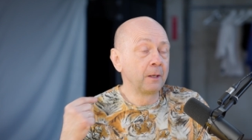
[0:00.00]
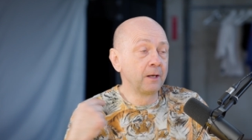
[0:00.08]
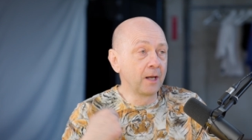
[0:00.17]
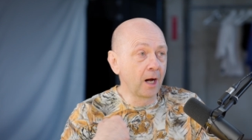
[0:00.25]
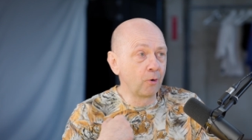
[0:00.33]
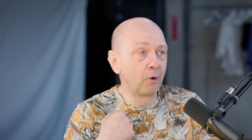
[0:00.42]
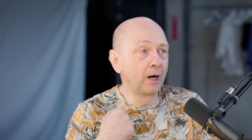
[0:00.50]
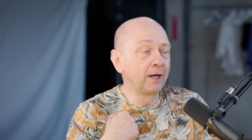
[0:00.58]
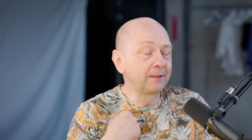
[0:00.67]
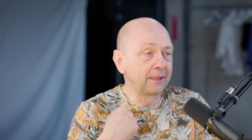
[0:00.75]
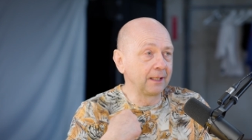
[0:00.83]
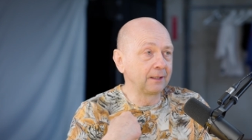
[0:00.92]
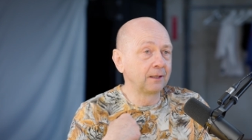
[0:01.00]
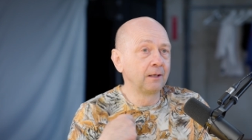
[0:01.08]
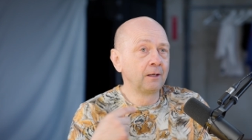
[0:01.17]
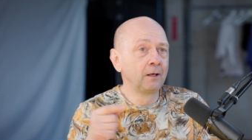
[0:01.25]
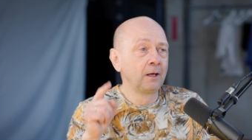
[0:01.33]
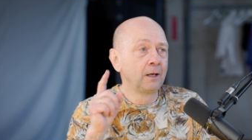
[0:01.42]
Now I think
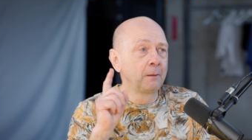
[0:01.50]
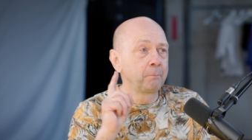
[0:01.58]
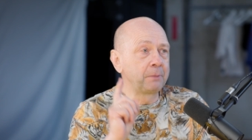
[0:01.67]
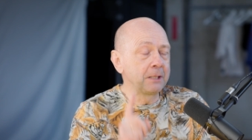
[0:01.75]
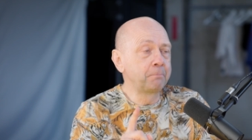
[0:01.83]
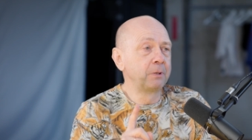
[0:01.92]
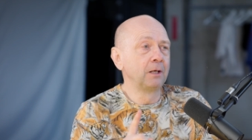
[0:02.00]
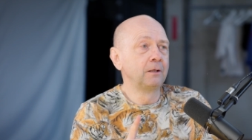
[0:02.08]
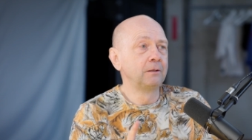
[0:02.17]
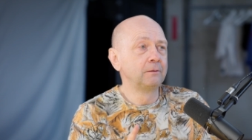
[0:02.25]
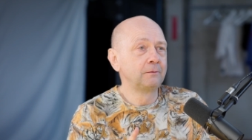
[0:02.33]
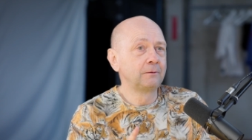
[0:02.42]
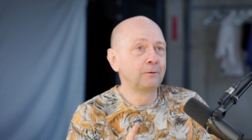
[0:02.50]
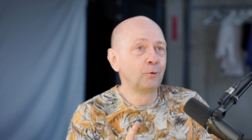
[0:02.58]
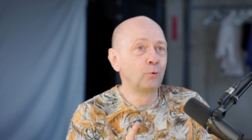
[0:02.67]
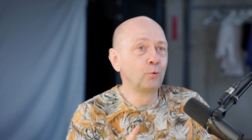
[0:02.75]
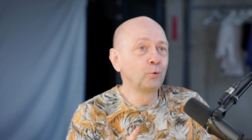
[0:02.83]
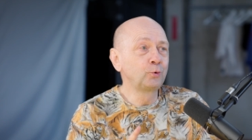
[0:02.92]
people
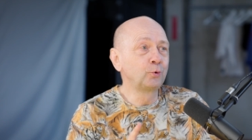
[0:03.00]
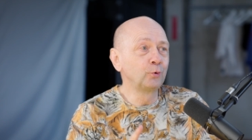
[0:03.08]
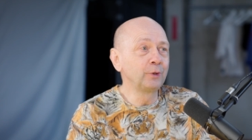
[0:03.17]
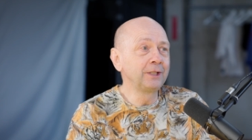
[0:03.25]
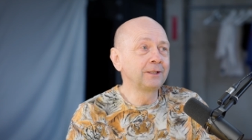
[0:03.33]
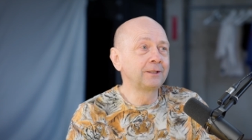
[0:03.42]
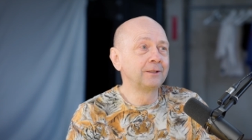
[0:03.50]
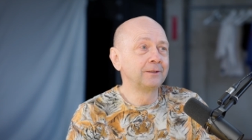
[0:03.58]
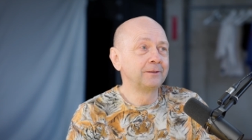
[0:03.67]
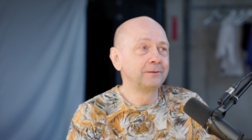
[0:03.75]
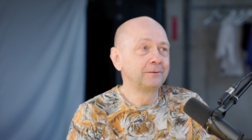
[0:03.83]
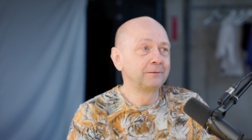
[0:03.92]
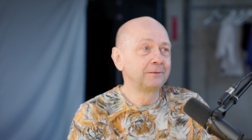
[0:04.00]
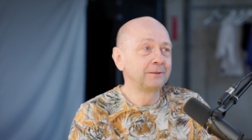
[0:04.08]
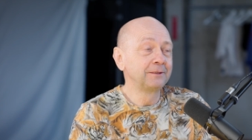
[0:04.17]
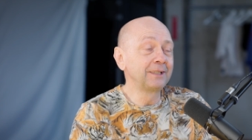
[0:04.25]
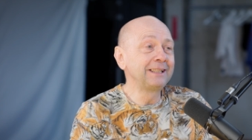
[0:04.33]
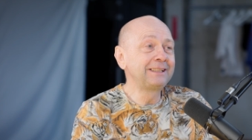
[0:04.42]
who doing
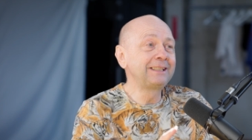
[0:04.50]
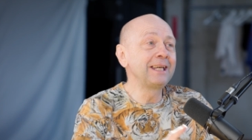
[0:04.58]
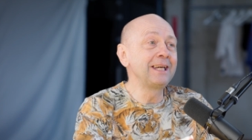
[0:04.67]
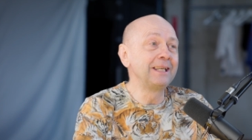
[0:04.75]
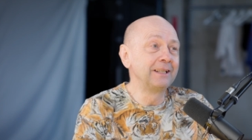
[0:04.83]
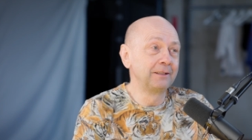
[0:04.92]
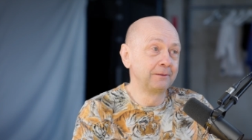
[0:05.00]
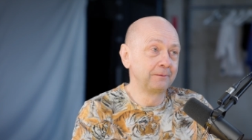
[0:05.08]
19,